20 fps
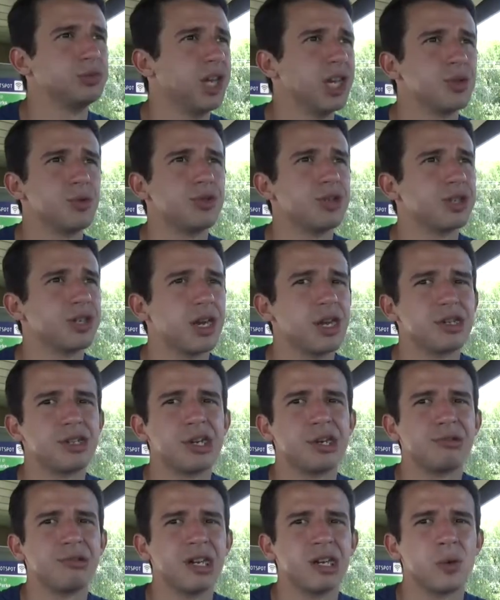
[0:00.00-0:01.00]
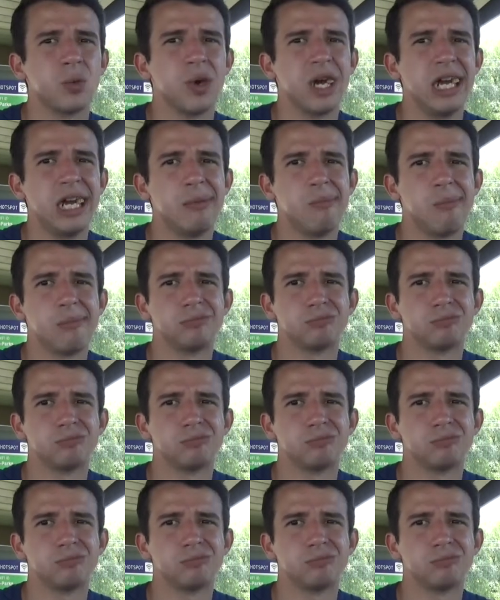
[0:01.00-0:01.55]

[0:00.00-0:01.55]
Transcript: I guess we're just going to sit around and wait